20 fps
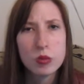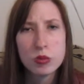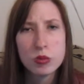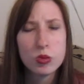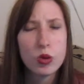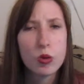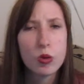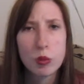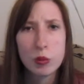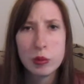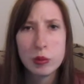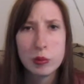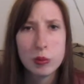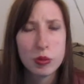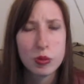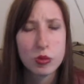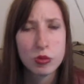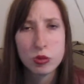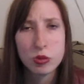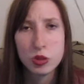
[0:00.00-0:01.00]
Normal
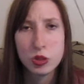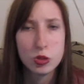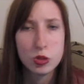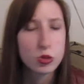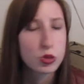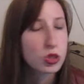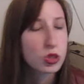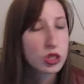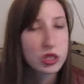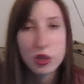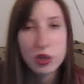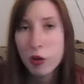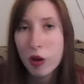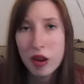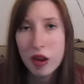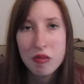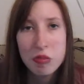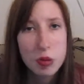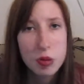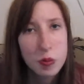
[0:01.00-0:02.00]
people usually don't
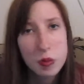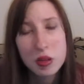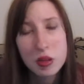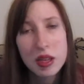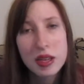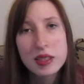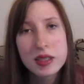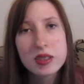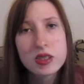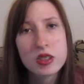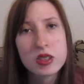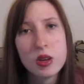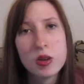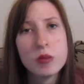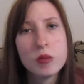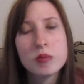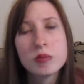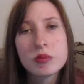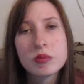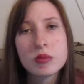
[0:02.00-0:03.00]
have purple lights, so